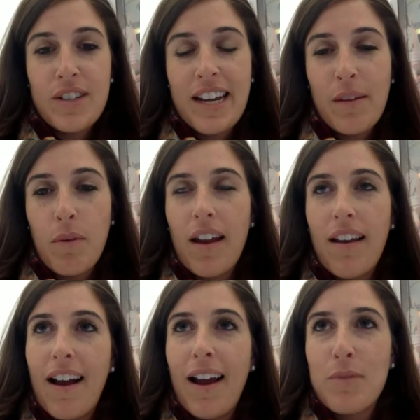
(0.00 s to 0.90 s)
So
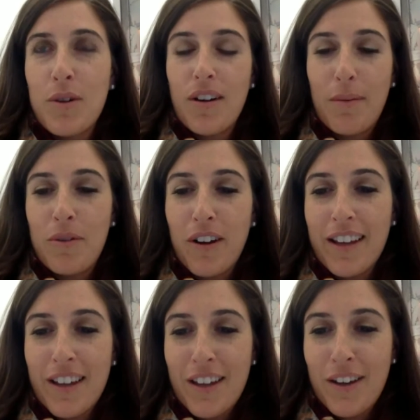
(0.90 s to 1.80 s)
Dan,
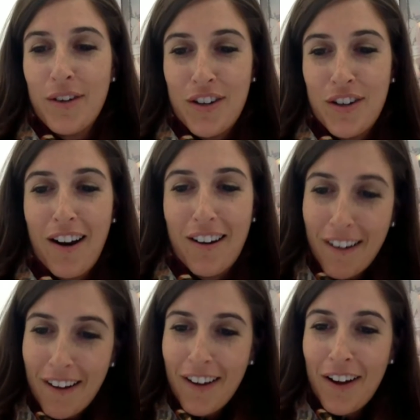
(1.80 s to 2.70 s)
I'm grilling you because
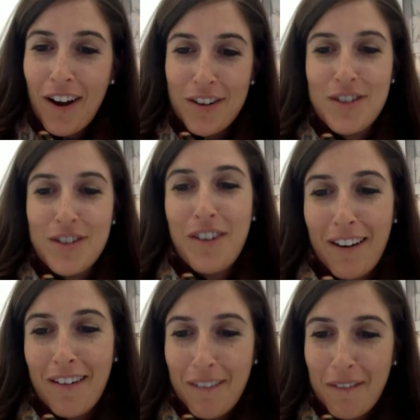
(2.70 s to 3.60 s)
you're our
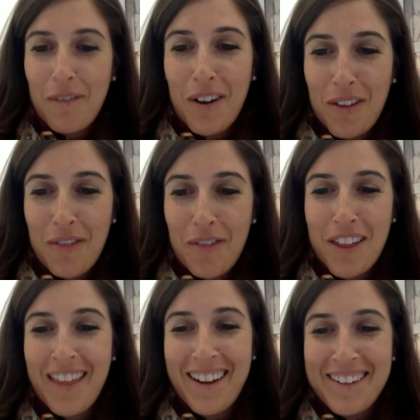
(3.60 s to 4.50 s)
student. What are the
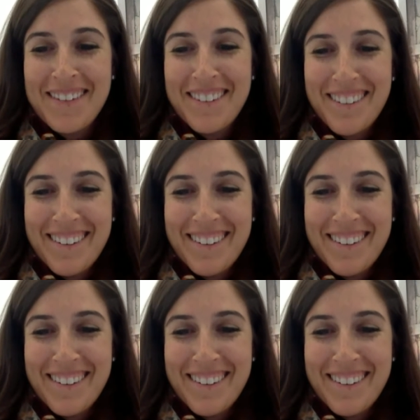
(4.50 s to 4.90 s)
4 things?